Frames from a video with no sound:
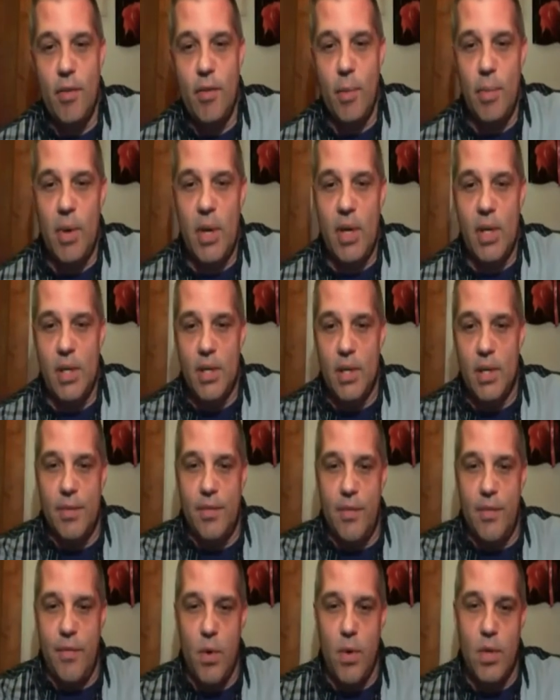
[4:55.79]
everybody
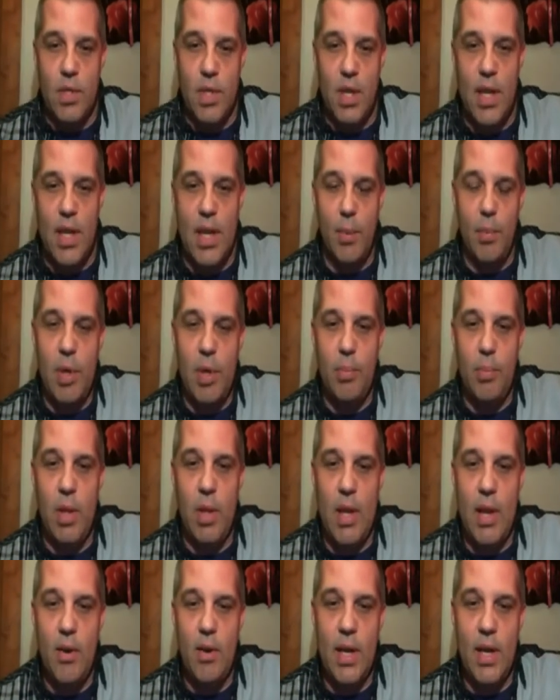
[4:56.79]
just forced a lot of
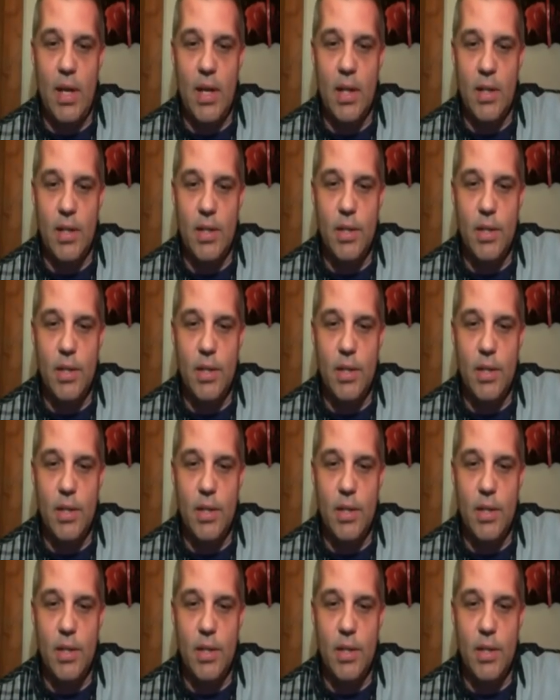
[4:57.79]
people out onto